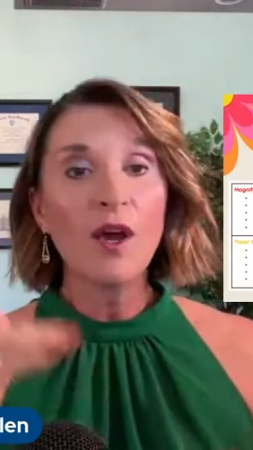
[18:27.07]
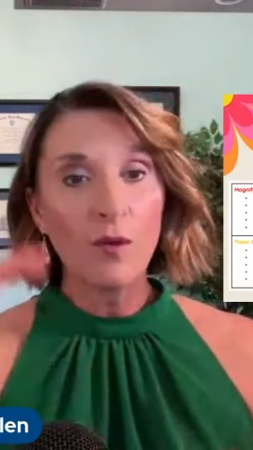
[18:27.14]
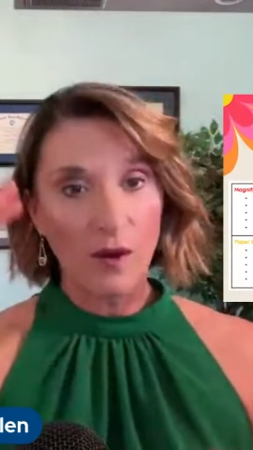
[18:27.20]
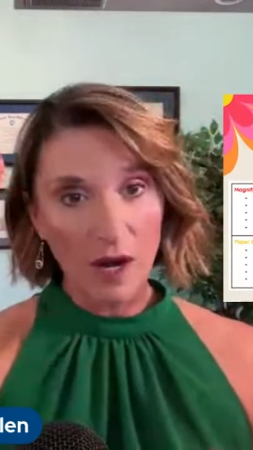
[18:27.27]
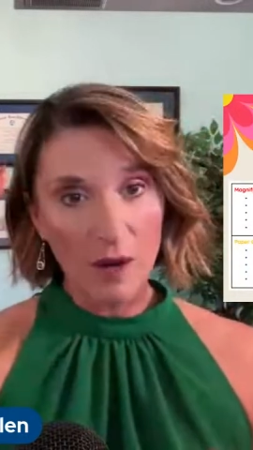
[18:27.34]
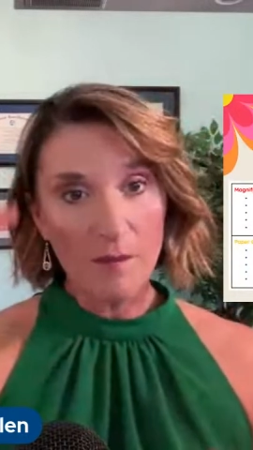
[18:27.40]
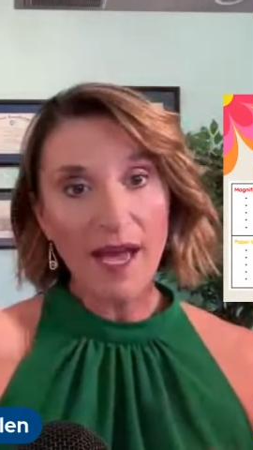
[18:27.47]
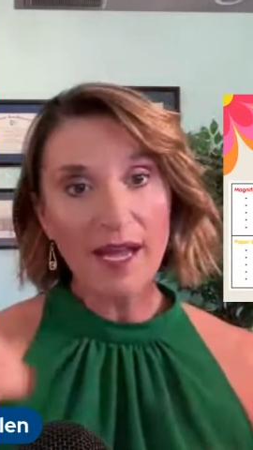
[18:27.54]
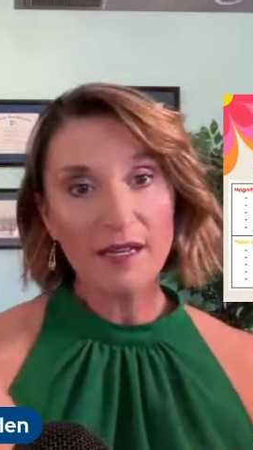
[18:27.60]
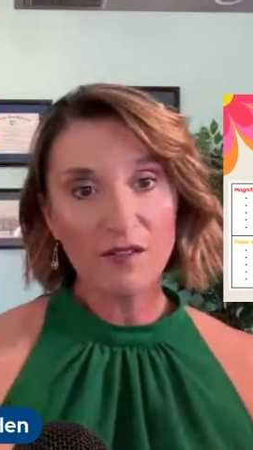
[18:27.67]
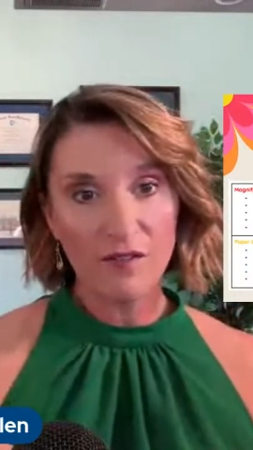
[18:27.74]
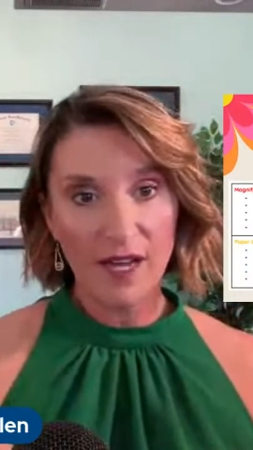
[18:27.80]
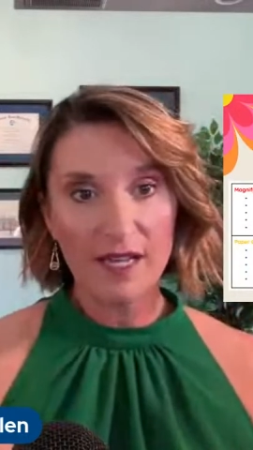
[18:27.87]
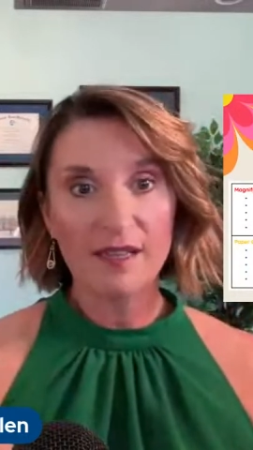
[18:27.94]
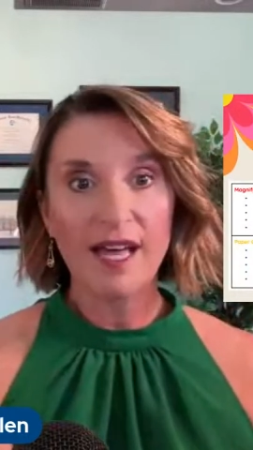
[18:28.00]
where our
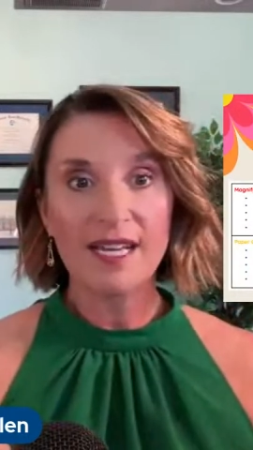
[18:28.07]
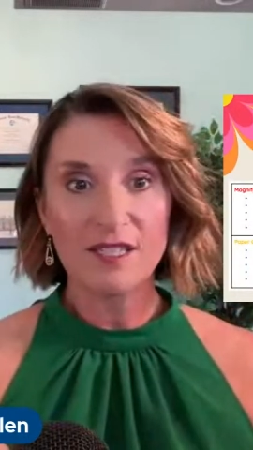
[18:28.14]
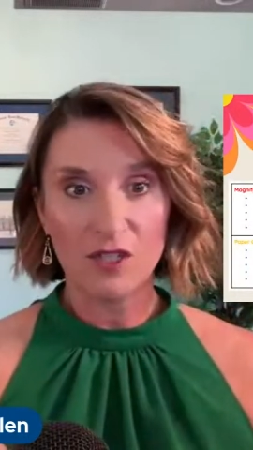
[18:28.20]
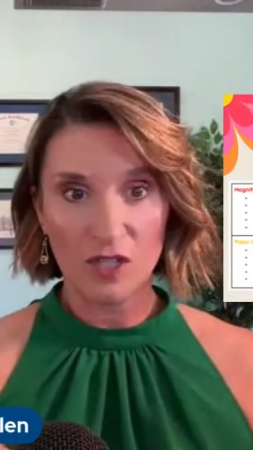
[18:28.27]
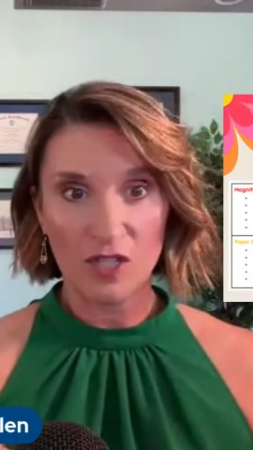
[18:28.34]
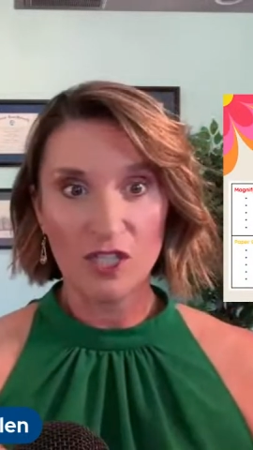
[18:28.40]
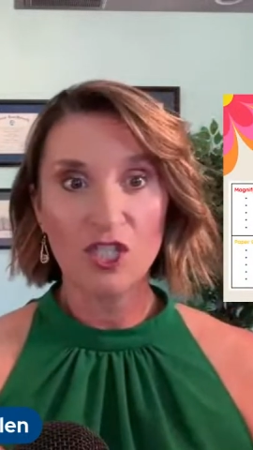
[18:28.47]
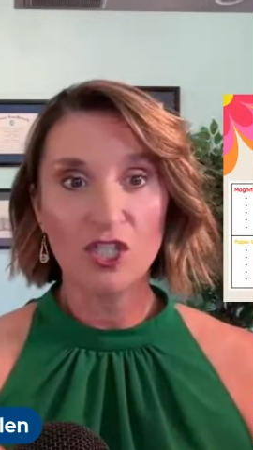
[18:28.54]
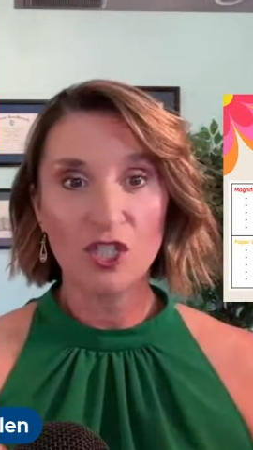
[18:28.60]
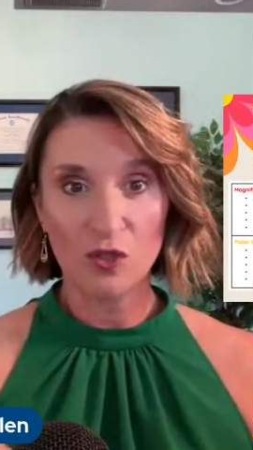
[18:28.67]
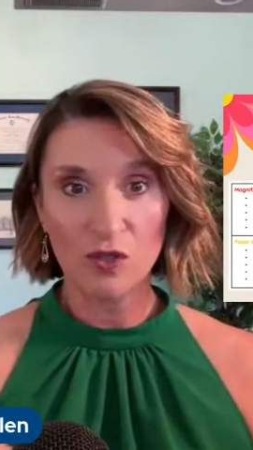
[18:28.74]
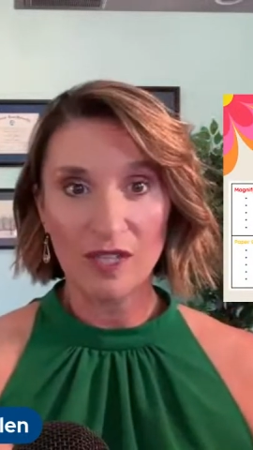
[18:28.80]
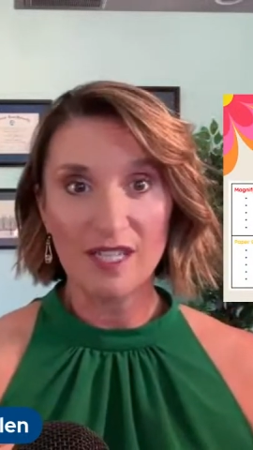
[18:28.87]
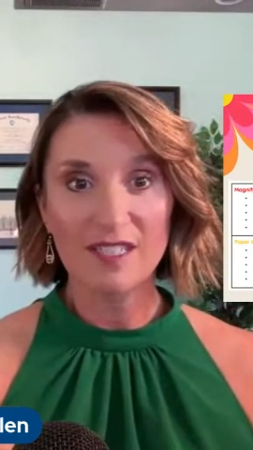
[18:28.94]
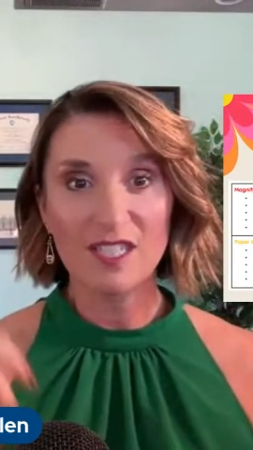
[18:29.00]
magnifying glass are the
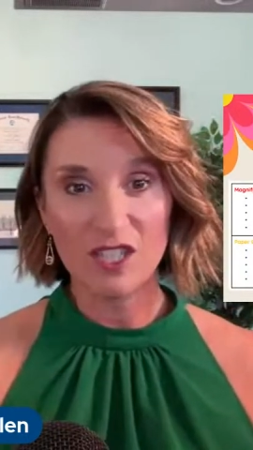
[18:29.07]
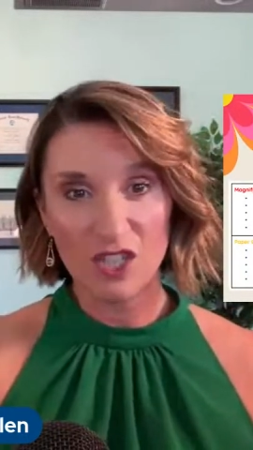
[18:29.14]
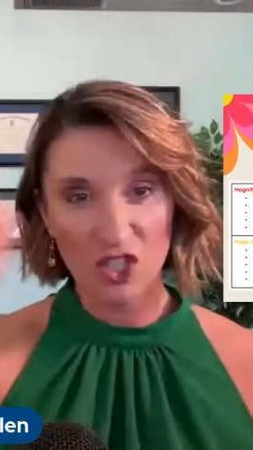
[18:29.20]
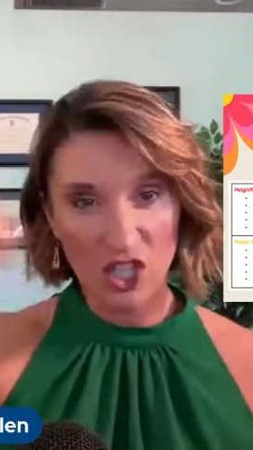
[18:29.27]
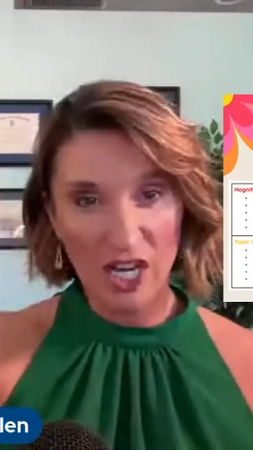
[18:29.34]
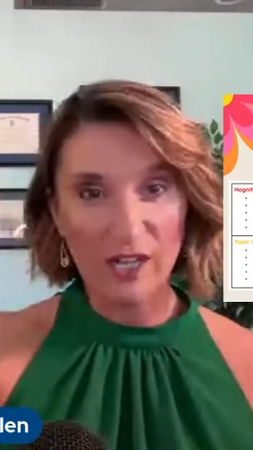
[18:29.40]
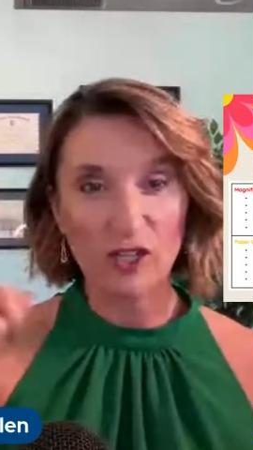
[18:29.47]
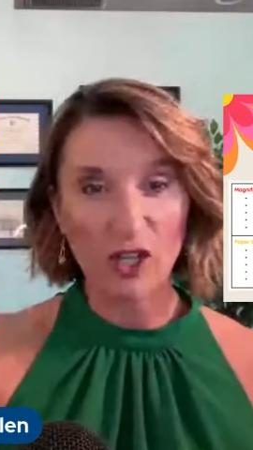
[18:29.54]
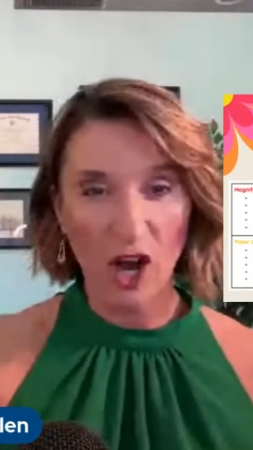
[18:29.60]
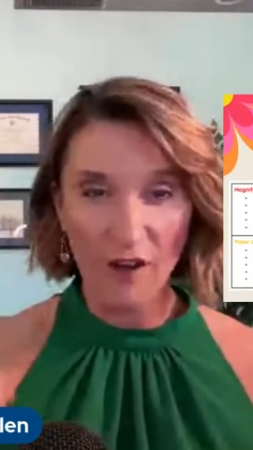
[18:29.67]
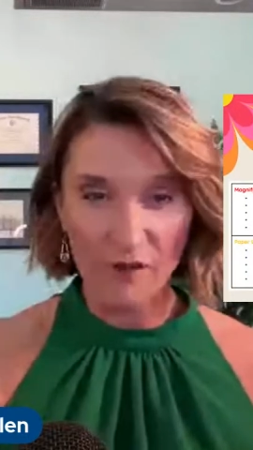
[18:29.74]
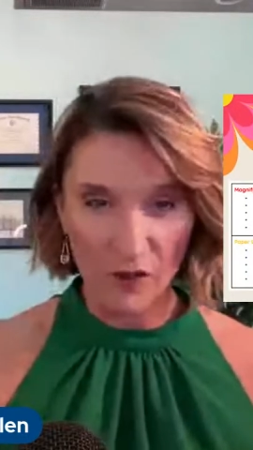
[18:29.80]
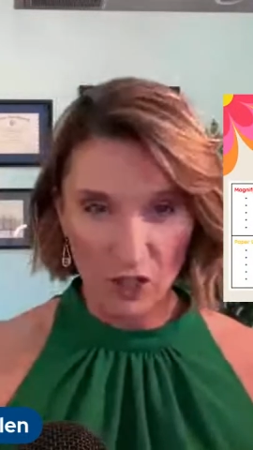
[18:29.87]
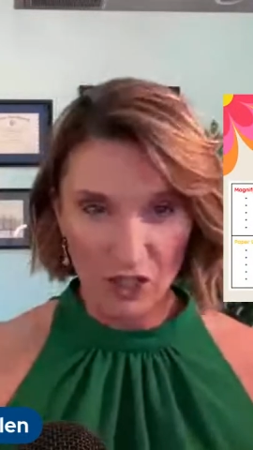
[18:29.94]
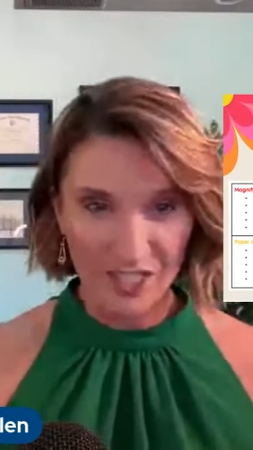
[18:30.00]
to-do list checker
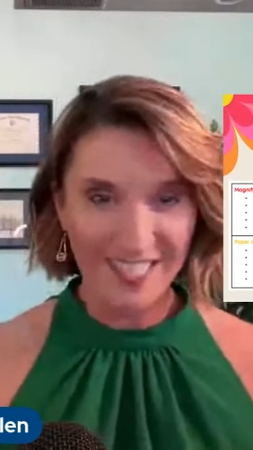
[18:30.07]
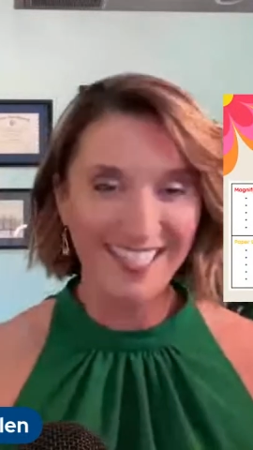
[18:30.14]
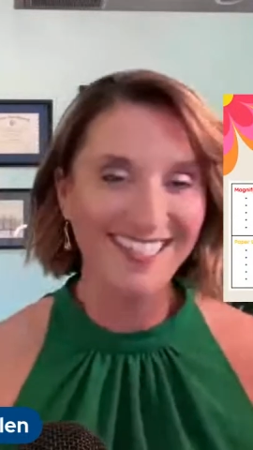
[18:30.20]
offers.